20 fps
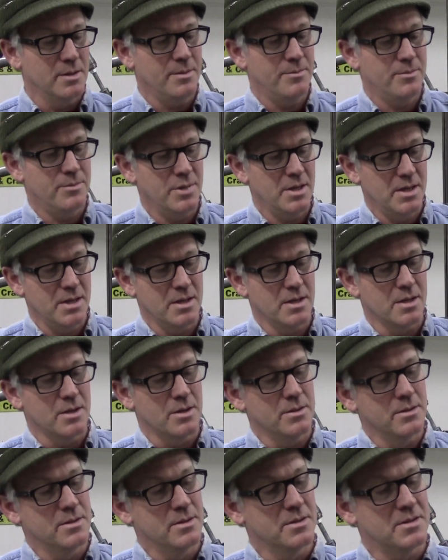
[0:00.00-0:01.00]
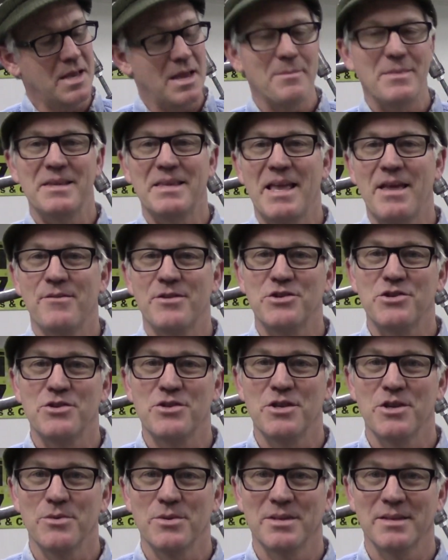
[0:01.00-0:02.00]
But here you go. Sammy Davis
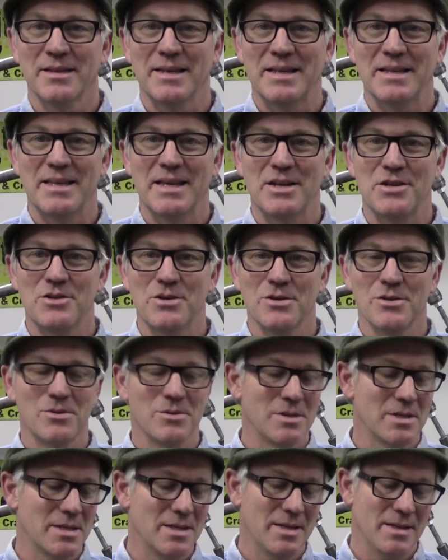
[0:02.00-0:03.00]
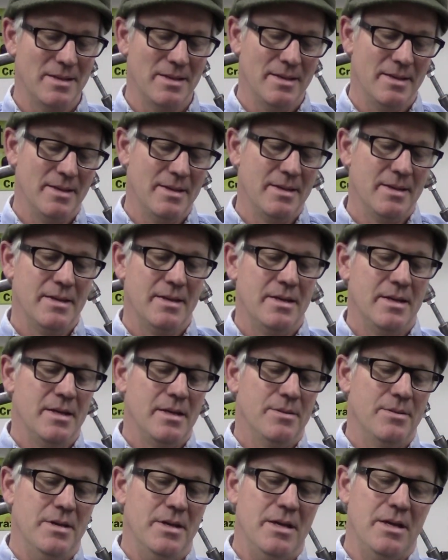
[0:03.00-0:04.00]
Jr. wouldn't like that joke, would he?
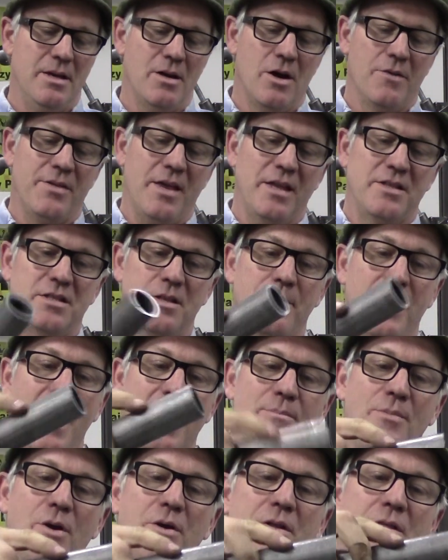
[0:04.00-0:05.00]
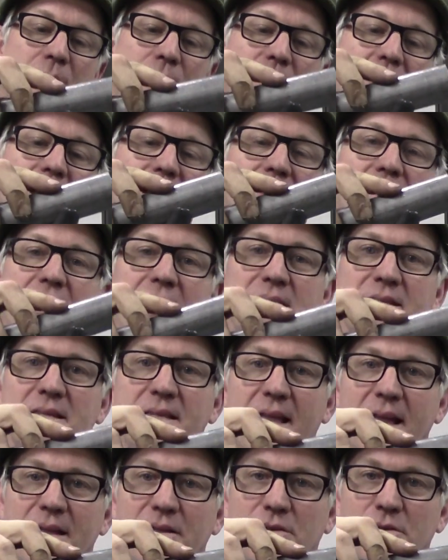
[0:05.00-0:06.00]
So here you go. That's the backbone of the bike, and that's the
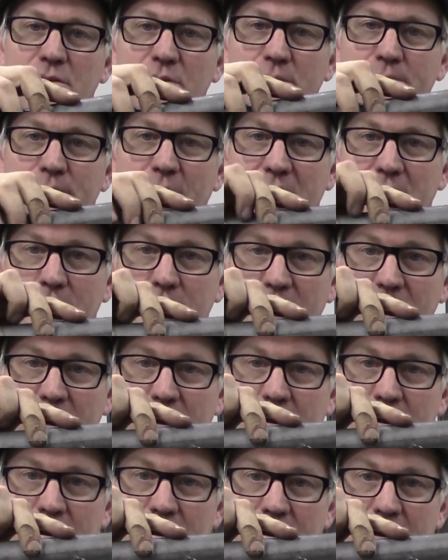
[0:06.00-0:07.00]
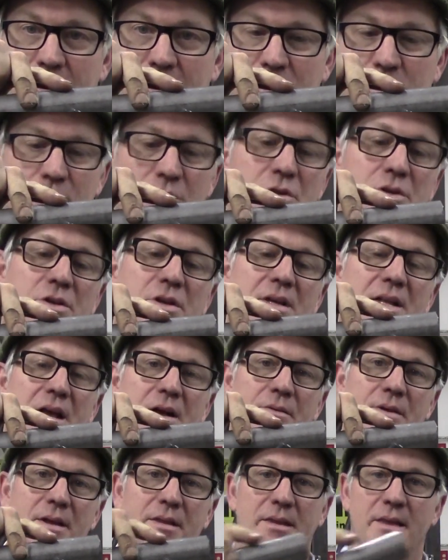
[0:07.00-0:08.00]
down tube, bada bing. That's what you're looking
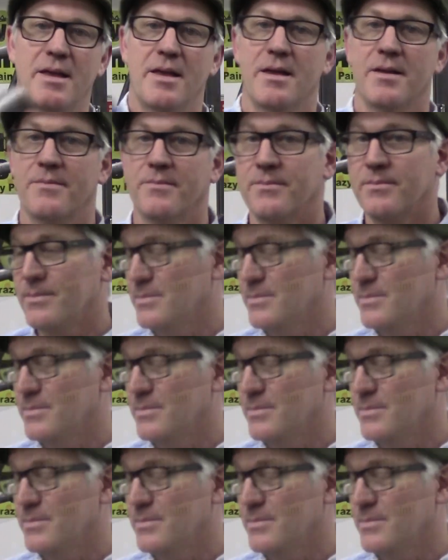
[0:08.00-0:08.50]
at right there.